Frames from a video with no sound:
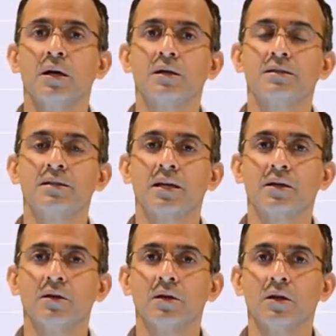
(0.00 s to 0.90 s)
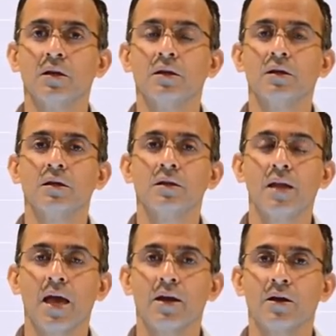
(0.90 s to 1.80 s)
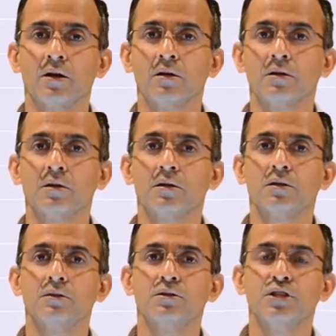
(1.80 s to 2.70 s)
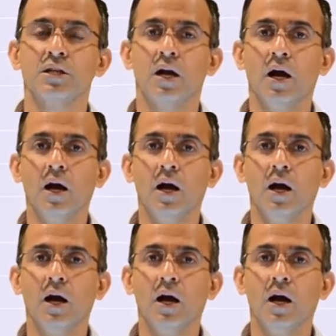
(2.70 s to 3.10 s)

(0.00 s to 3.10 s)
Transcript: a single layer gi,